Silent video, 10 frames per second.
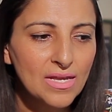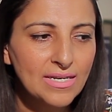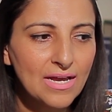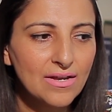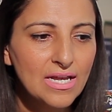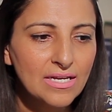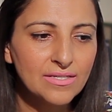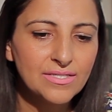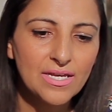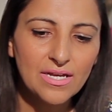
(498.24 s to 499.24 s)
Now,
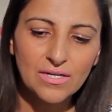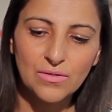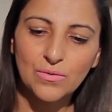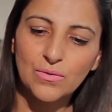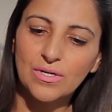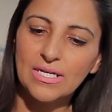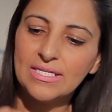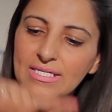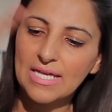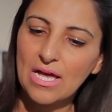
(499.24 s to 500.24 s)
the circle
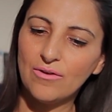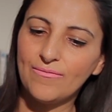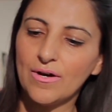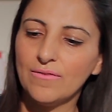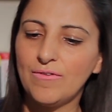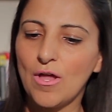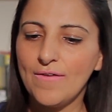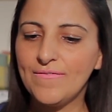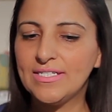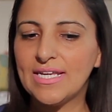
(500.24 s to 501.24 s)
itself of
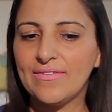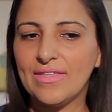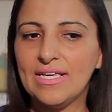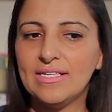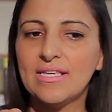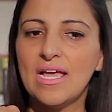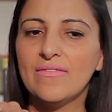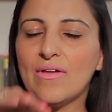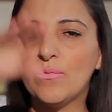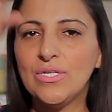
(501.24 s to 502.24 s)
life and death is
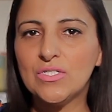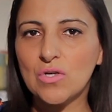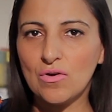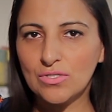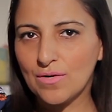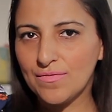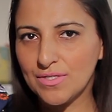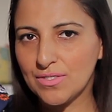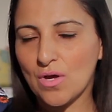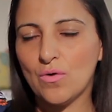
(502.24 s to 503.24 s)
that we start off
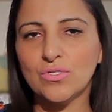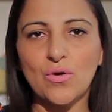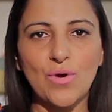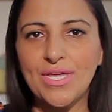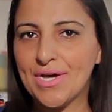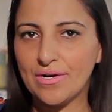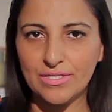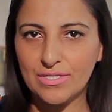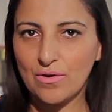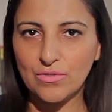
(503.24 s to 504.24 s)
as souls. So we're young
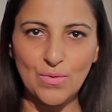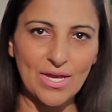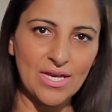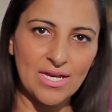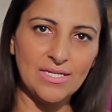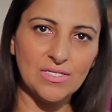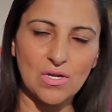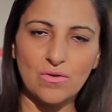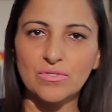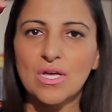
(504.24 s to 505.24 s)
souls, we're early
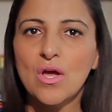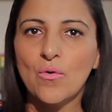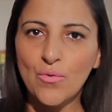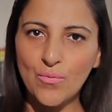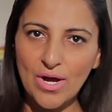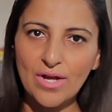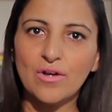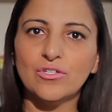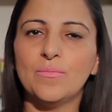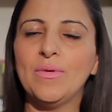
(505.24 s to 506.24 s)
souls. We
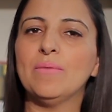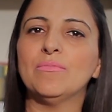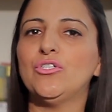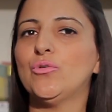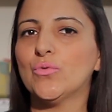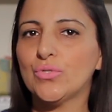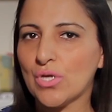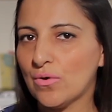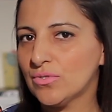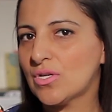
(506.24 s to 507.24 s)
work on to being mature
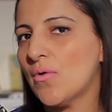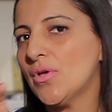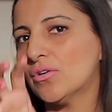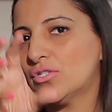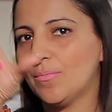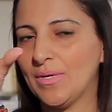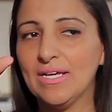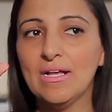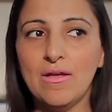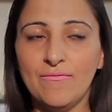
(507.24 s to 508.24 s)
souls, going on to
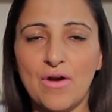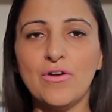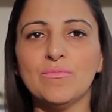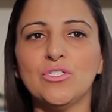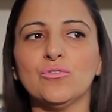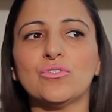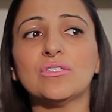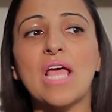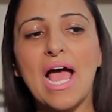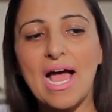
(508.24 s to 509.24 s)
be very mature
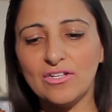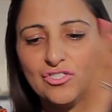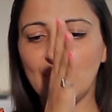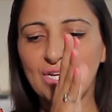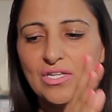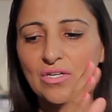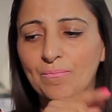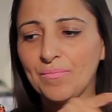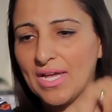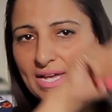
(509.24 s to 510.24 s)
souls. Our
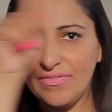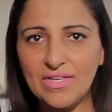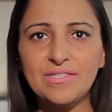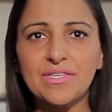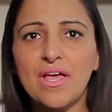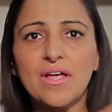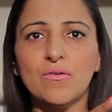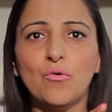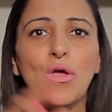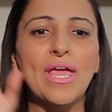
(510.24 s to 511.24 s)
journey in this
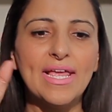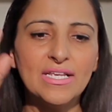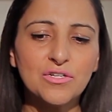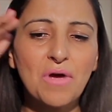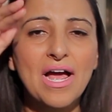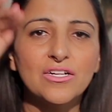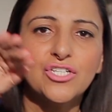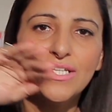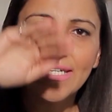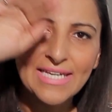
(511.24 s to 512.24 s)
circle is to
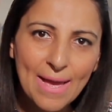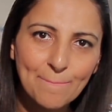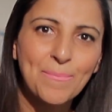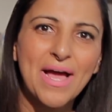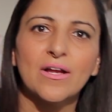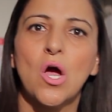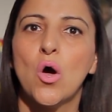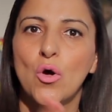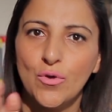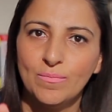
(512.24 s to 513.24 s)
actually get back
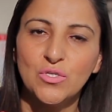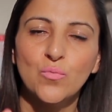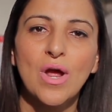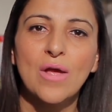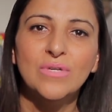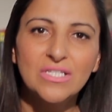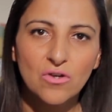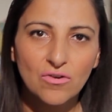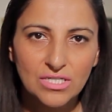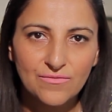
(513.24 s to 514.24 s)
home to where we
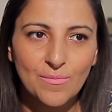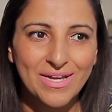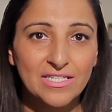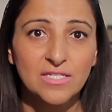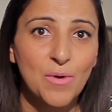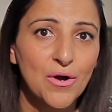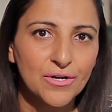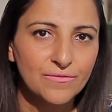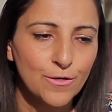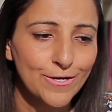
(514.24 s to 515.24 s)
started from as a
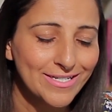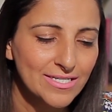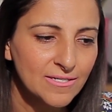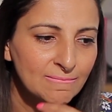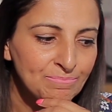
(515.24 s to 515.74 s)
spark of light.